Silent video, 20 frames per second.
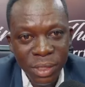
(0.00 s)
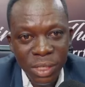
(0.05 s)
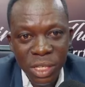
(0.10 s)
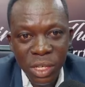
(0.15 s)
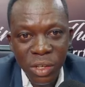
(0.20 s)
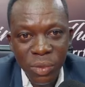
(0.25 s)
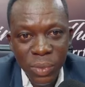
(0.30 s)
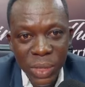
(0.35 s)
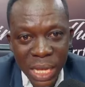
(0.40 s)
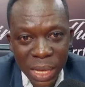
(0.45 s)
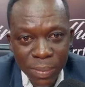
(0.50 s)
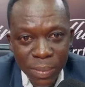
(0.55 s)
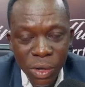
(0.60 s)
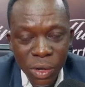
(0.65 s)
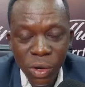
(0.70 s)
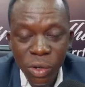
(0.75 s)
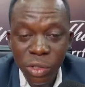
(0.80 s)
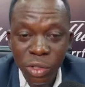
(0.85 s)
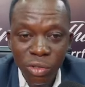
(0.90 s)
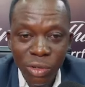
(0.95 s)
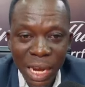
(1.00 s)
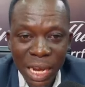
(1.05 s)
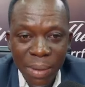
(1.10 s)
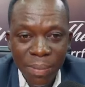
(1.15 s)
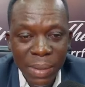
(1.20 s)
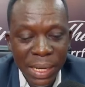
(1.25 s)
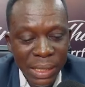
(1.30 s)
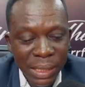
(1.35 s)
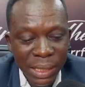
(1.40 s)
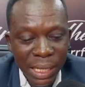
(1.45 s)
They, they being on strike
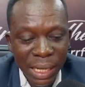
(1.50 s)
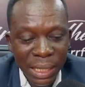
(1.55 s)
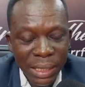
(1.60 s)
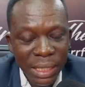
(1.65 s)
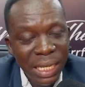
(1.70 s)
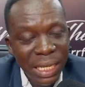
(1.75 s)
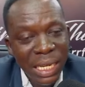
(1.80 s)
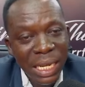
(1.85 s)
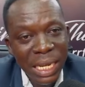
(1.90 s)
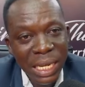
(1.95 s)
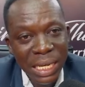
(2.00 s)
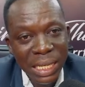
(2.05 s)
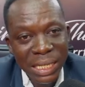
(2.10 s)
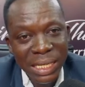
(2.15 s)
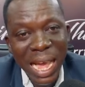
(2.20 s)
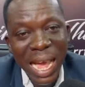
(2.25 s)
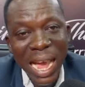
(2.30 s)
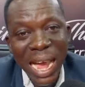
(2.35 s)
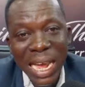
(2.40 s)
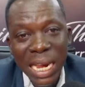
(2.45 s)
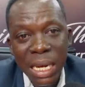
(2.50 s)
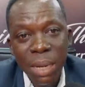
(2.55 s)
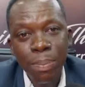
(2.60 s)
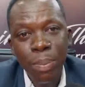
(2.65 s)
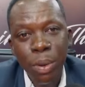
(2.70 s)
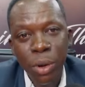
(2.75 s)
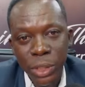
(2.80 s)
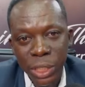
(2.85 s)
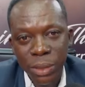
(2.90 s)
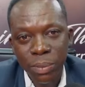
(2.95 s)
means that it is highly
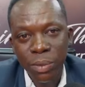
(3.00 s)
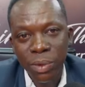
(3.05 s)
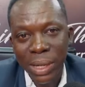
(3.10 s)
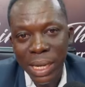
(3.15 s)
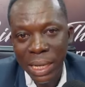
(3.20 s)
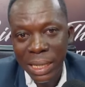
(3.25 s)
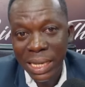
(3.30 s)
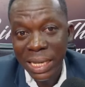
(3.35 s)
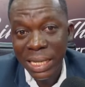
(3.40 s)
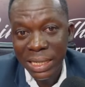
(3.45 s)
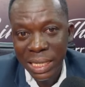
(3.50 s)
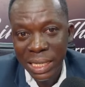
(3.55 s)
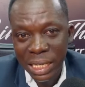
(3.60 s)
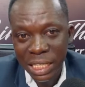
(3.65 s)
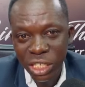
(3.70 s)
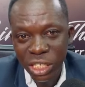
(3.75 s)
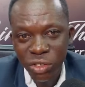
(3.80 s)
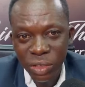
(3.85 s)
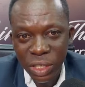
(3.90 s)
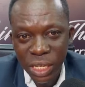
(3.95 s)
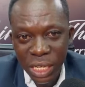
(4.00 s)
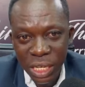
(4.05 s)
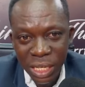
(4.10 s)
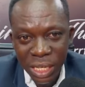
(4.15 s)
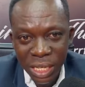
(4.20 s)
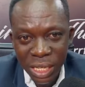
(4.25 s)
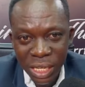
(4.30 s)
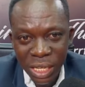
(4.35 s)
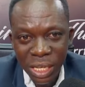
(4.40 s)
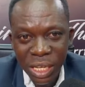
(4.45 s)
possible that this case today
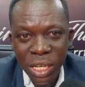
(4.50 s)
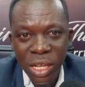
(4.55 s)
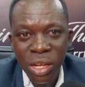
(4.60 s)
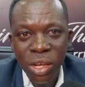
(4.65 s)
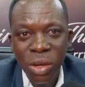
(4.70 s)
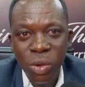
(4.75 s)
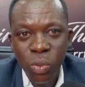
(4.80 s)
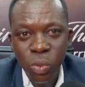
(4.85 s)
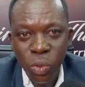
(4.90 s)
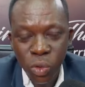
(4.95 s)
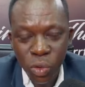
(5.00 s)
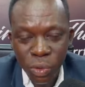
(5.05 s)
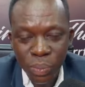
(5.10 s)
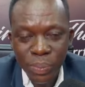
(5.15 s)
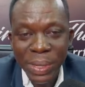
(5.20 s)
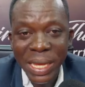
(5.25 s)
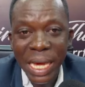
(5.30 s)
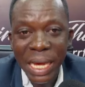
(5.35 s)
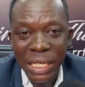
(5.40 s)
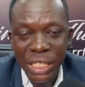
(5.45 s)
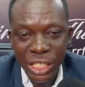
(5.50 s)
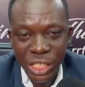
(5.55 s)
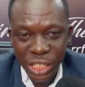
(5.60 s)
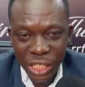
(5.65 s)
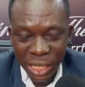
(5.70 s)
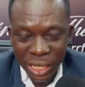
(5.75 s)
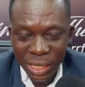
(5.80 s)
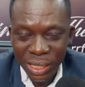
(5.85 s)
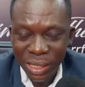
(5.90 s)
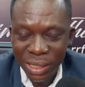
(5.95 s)
will not would be
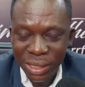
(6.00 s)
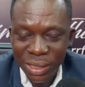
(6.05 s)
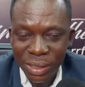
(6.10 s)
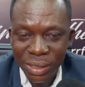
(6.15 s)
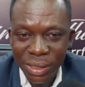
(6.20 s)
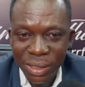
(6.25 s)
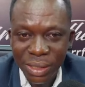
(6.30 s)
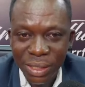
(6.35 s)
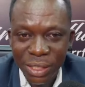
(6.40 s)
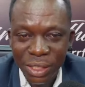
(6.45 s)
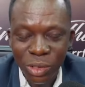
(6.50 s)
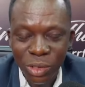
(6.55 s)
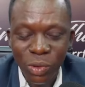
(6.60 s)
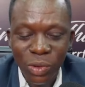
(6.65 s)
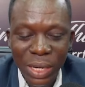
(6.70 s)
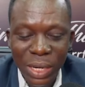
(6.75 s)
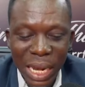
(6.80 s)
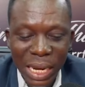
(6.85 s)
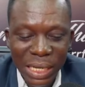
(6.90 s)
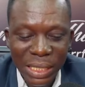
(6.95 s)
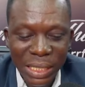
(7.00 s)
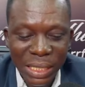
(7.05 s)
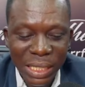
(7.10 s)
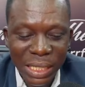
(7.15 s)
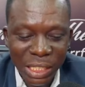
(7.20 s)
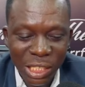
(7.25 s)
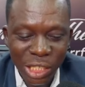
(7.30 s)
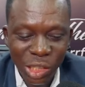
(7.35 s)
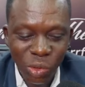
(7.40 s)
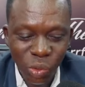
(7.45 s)
adjourned. So that is
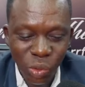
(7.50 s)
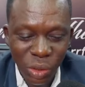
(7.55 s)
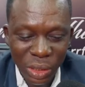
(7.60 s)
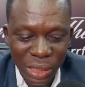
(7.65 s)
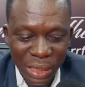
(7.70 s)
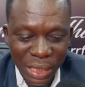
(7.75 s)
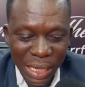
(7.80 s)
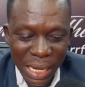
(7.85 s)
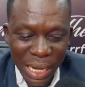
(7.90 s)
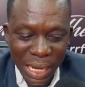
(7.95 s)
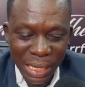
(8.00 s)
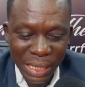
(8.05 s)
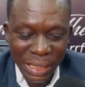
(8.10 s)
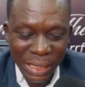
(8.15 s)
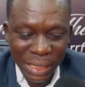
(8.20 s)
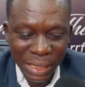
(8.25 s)
the situation. And